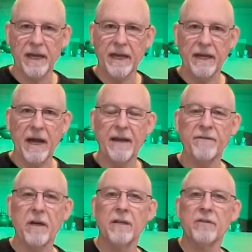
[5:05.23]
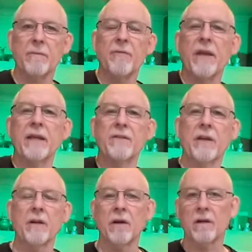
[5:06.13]
and I've done some things
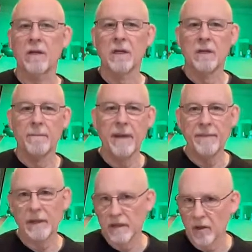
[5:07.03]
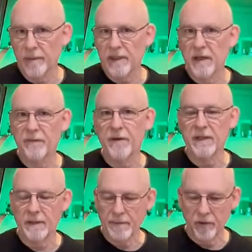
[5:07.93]
that are maybe a little bit
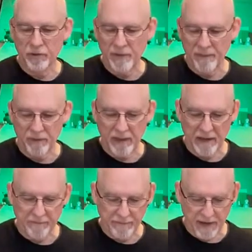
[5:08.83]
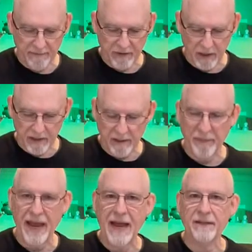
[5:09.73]
different than most people have done in the
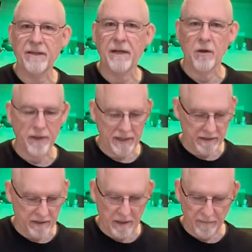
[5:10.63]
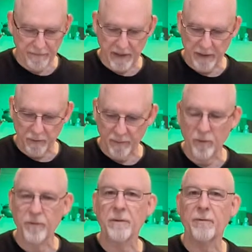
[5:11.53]
past. I know that, you know, Freddie
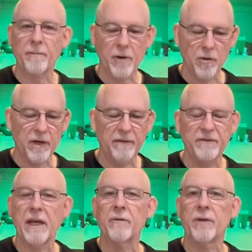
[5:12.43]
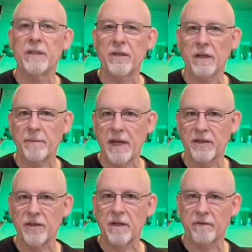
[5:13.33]
Gruber was a proponent of Ted Reed
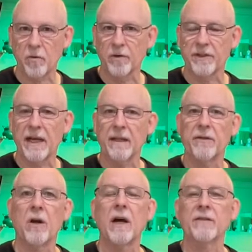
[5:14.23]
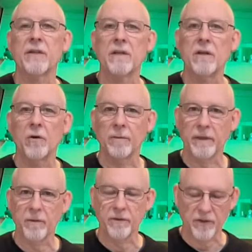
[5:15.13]
syncopation. Of course, Alan Dawson
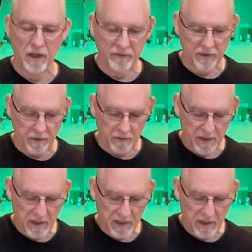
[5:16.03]
notably was also